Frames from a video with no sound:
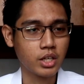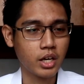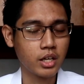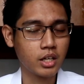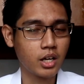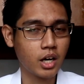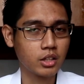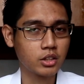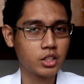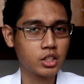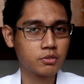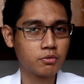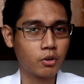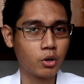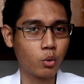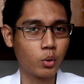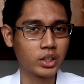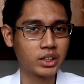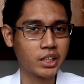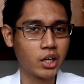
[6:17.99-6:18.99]
I got this
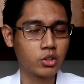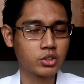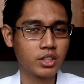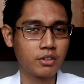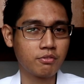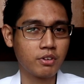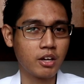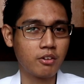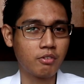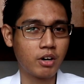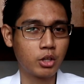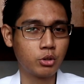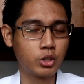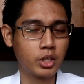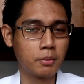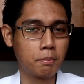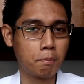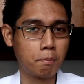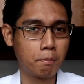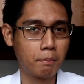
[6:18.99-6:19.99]
for 1,500
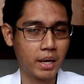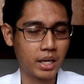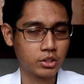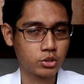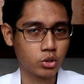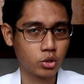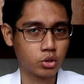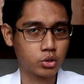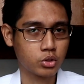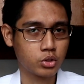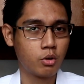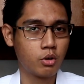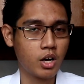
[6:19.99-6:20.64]
pesos,